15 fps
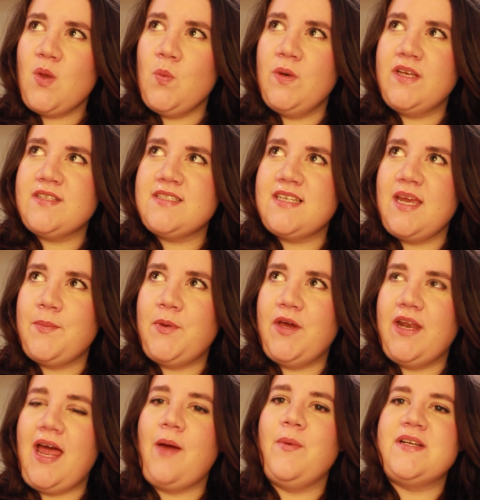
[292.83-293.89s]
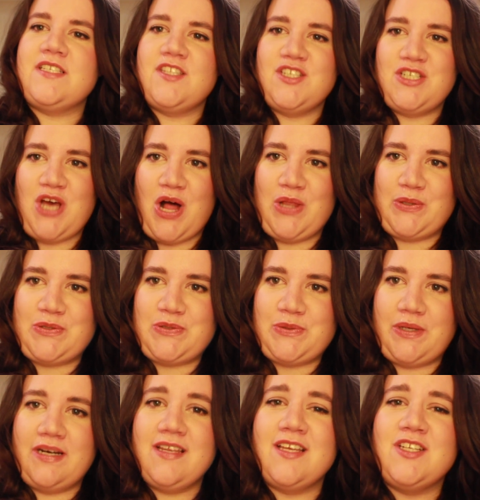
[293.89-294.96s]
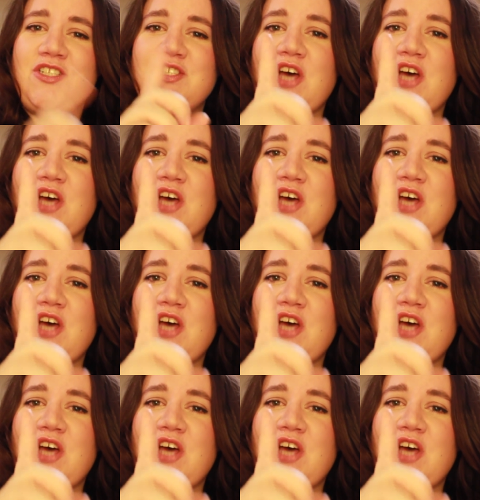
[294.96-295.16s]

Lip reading: what else did I put? I went to the dollar store.